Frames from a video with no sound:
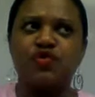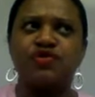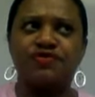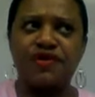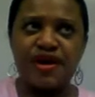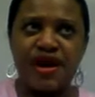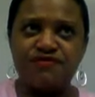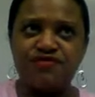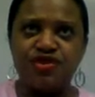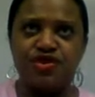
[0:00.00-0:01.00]
it was a Friday
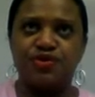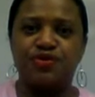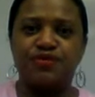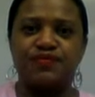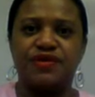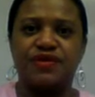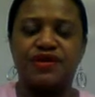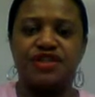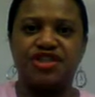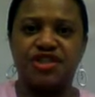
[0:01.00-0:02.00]
afternoon,
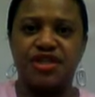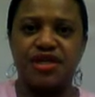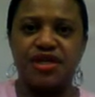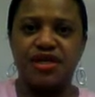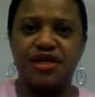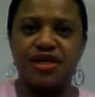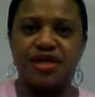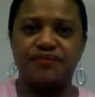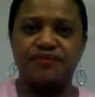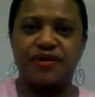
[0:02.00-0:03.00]

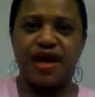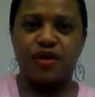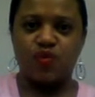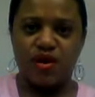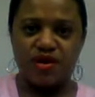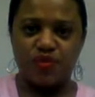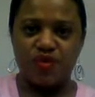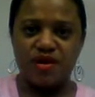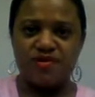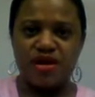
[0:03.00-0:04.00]
she had a
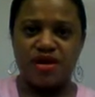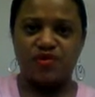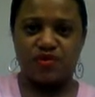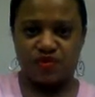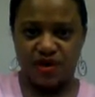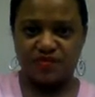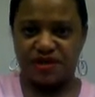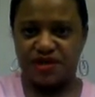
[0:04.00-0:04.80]
one-on-one meeting with one